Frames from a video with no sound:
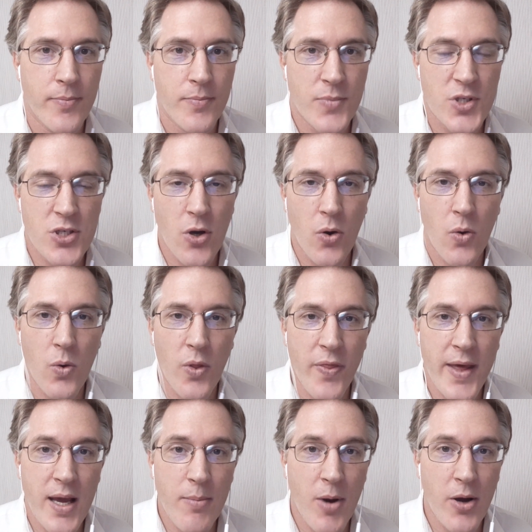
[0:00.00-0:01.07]
So
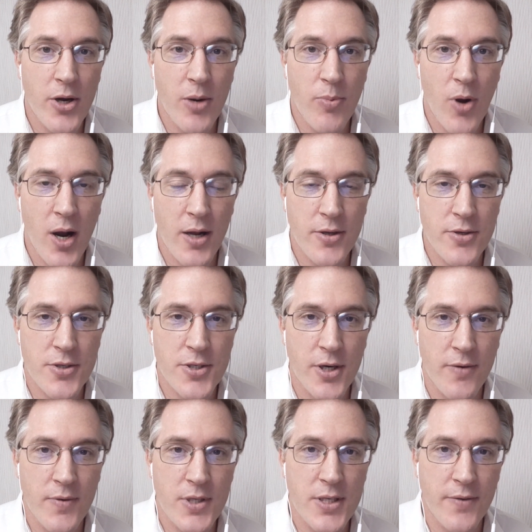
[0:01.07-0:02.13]
think about your product or
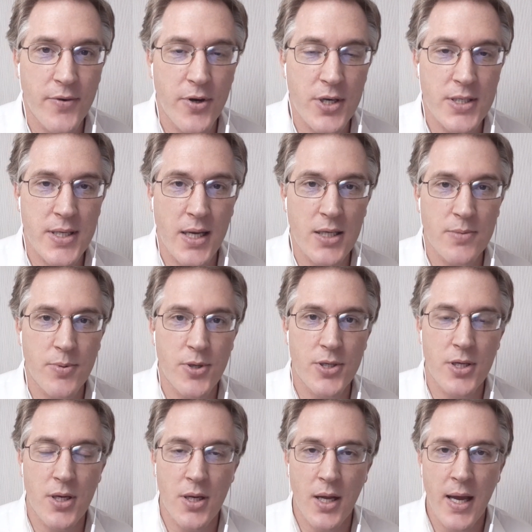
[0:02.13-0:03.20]
service if you're a
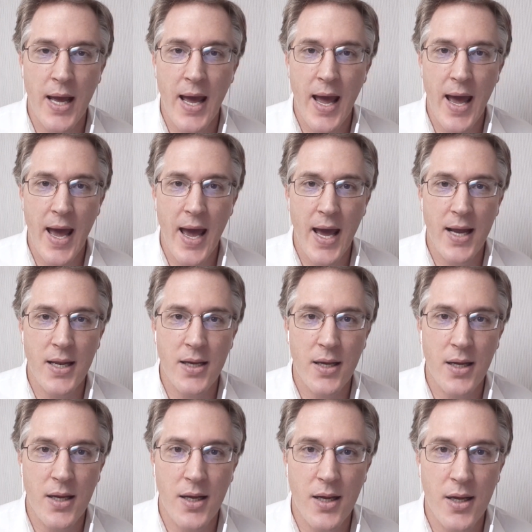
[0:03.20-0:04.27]
salesperson, and
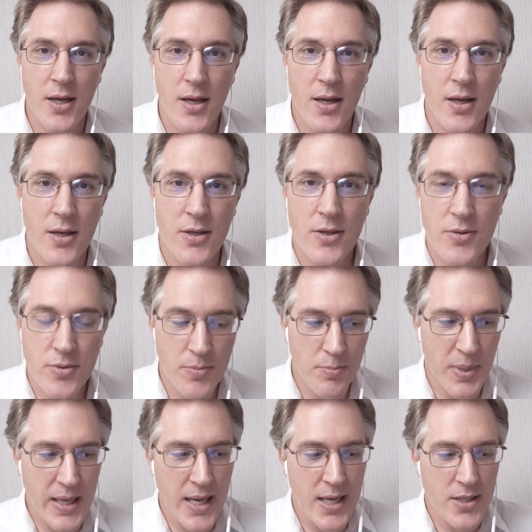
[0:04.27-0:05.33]

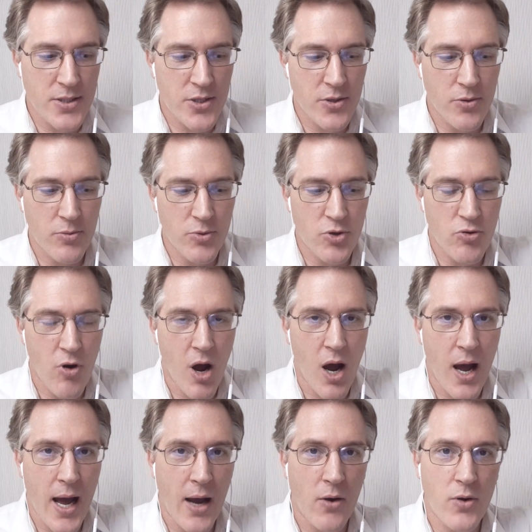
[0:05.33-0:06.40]
begin to draw
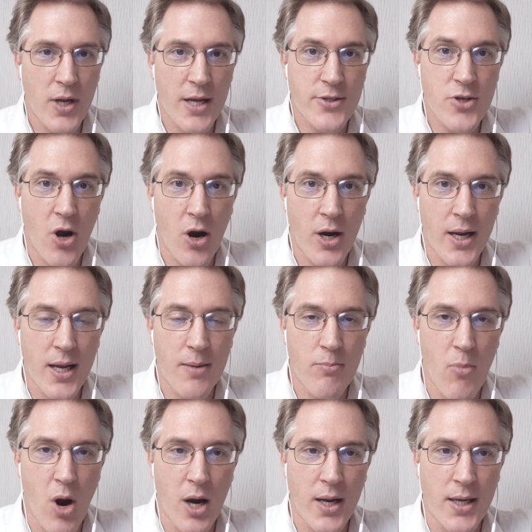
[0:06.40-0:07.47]
out a target
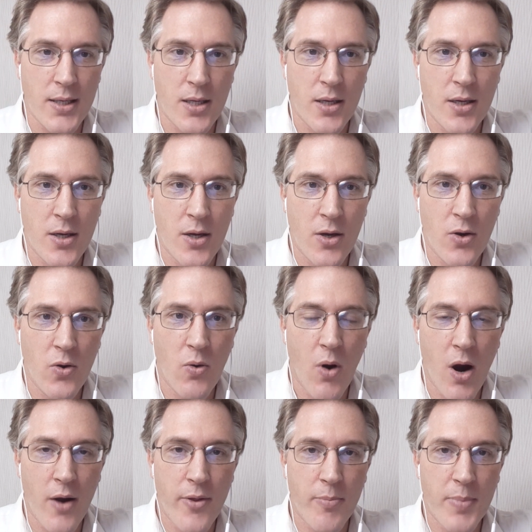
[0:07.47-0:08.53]
market. Who
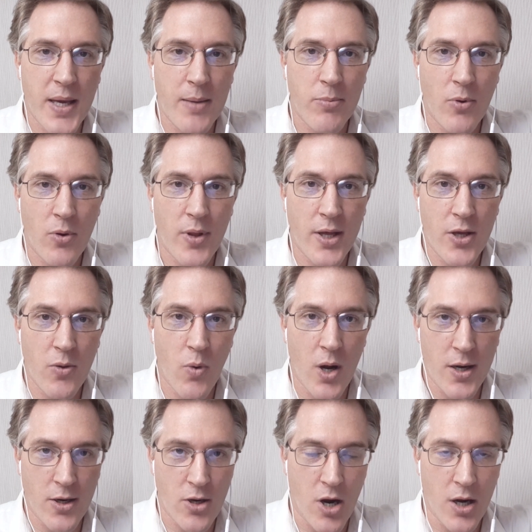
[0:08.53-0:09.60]
are the people that you want
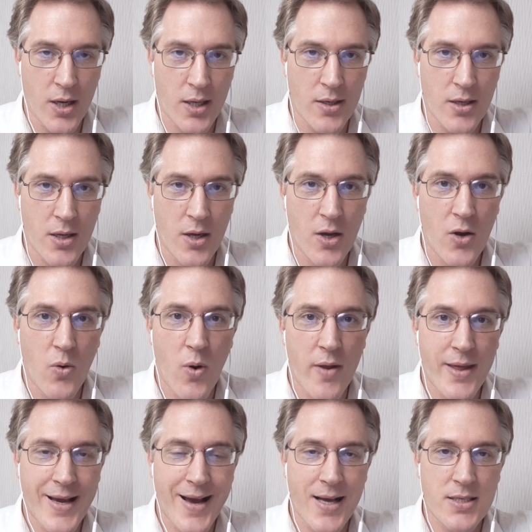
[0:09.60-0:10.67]
to target? Who are
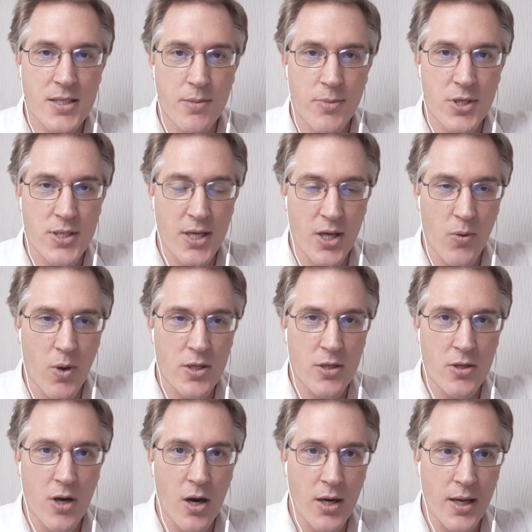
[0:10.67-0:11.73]
the customers that you want to
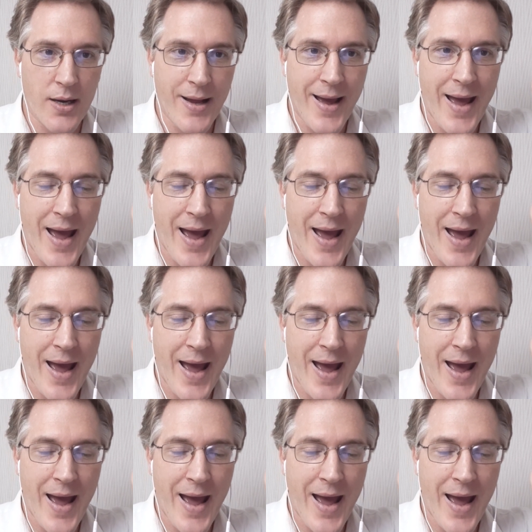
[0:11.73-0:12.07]
target?